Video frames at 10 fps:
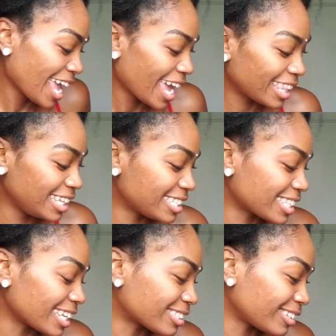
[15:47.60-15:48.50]
At least
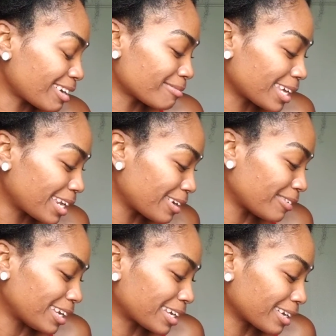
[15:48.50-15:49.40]
that's what I'm getting
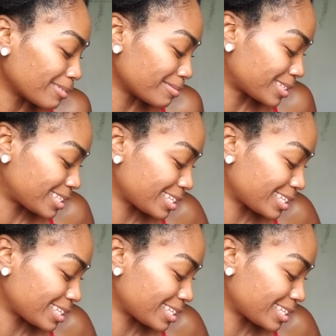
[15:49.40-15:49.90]
when it comes